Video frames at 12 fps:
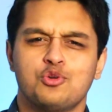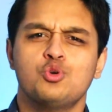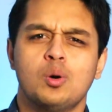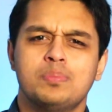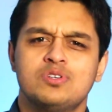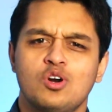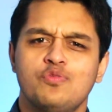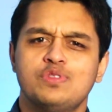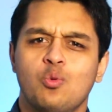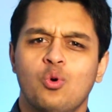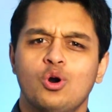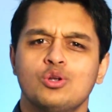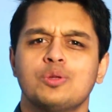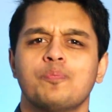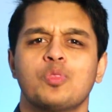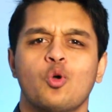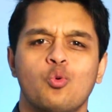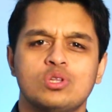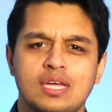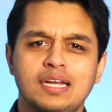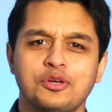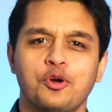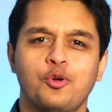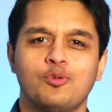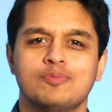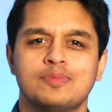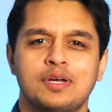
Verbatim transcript: you observe the world within you,